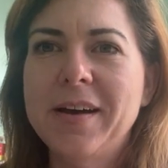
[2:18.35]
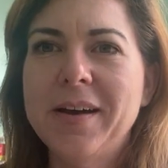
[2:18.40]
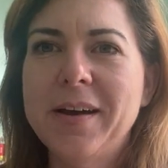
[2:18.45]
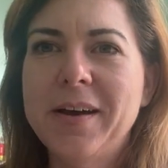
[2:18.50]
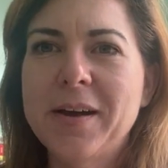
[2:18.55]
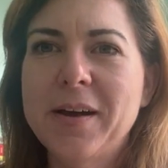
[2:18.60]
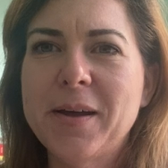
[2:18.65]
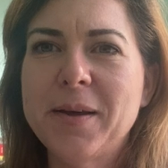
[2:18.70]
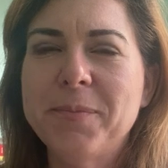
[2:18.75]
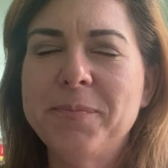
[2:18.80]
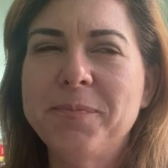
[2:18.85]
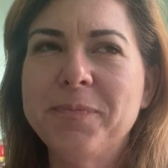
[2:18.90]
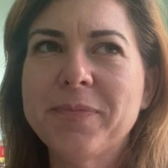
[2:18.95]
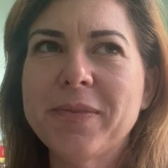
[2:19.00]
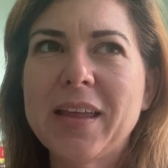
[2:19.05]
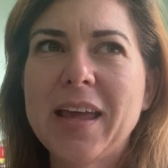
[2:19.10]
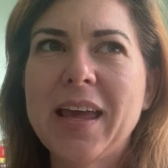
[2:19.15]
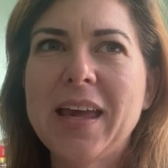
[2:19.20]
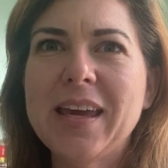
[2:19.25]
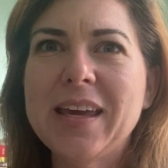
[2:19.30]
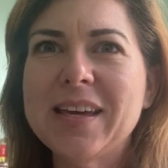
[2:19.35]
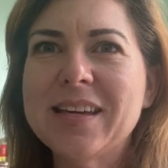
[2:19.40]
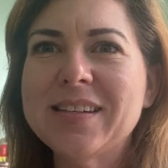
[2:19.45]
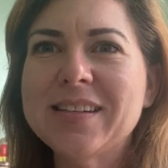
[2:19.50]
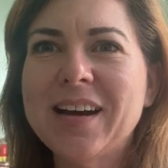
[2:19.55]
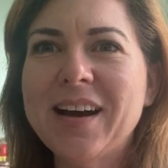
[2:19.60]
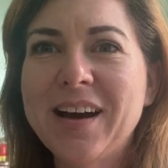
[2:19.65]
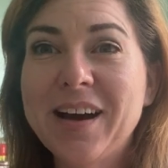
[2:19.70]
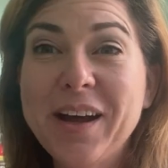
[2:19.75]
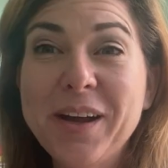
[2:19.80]
Um,
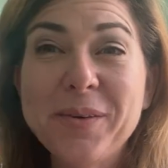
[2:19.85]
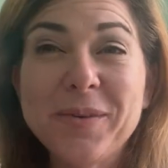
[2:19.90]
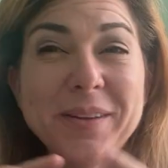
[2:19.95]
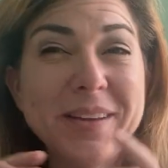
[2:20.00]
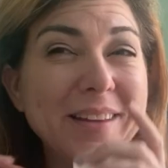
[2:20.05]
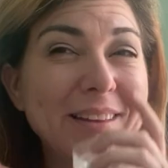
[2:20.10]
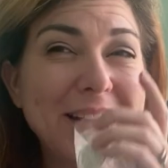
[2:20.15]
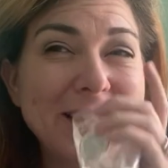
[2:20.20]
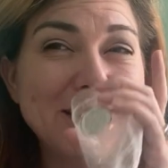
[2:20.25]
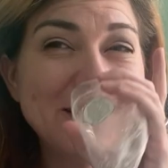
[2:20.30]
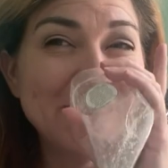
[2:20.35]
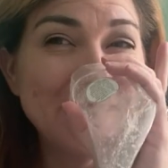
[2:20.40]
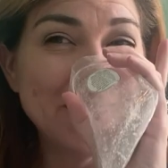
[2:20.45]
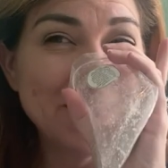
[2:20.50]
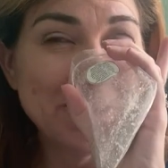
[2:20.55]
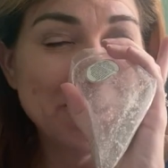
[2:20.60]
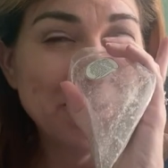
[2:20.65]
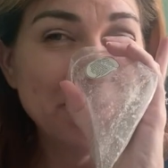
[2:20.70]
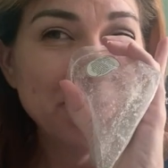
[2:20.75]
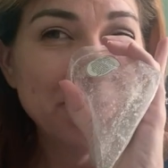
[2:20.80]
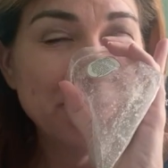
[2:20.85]
and I really liked this.